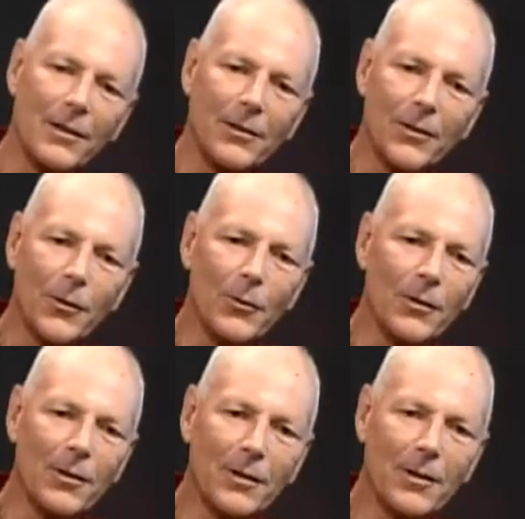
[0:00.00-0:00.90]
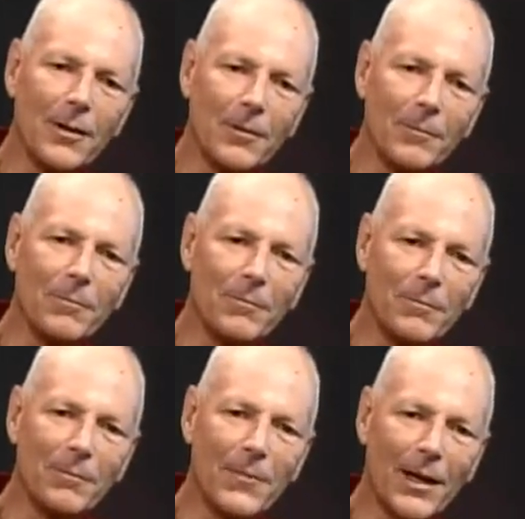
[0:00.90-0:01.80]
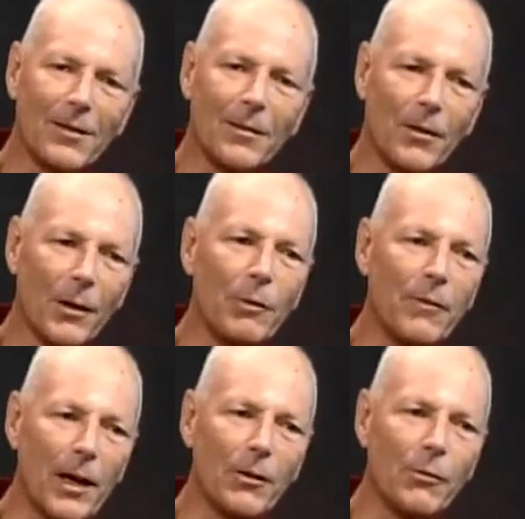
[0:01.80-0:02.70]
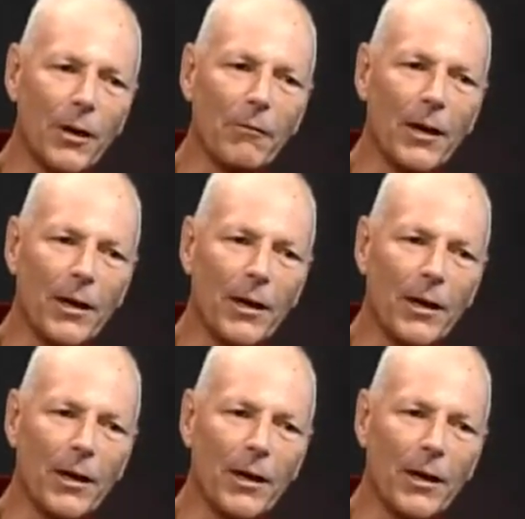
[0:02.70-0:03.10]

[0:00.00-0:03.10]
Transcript: So that's the thing we've got going on right